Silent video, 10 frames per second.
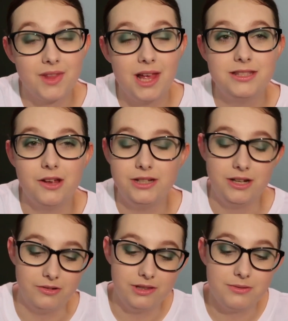So you
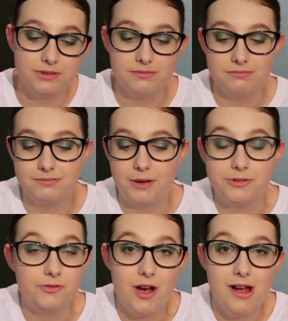know, that was
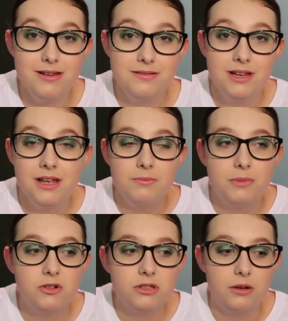fine,
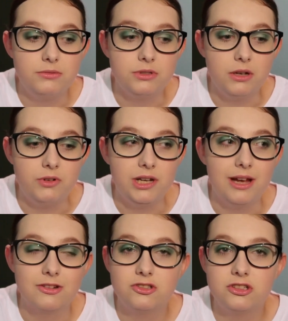because I was like really
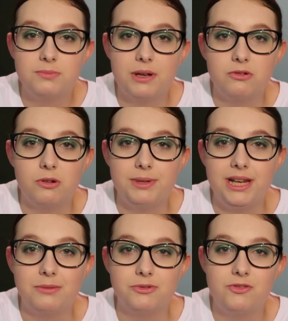anxious about not being
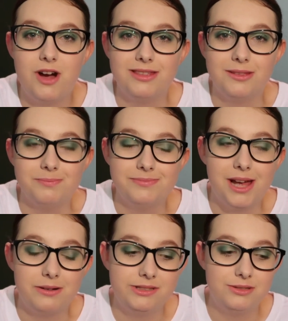able to find them.
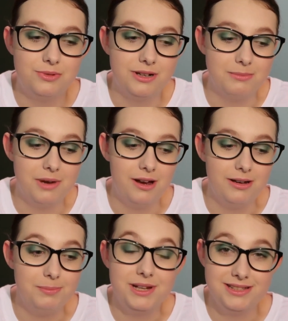That was one of my
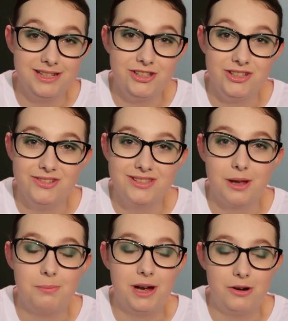biggest issues
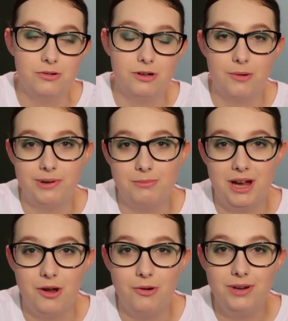about going on
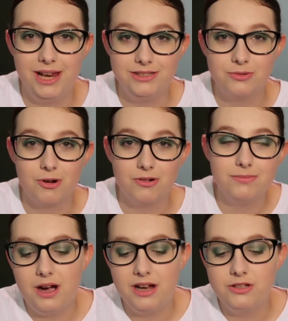my own later on.
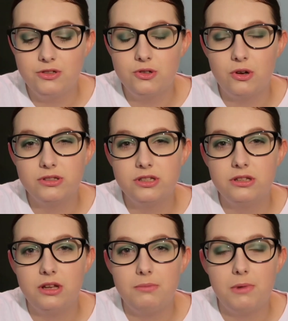I got to
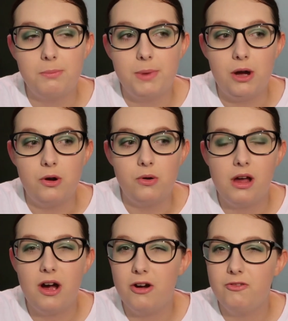them about
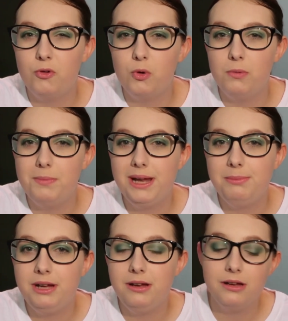4:30
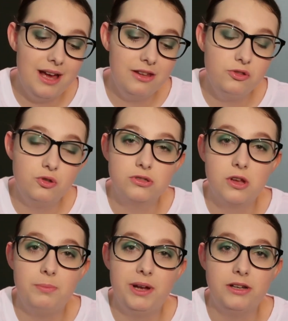maybe, and doors
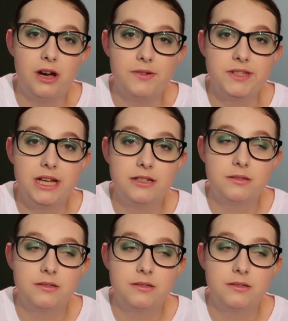opened at 6:30.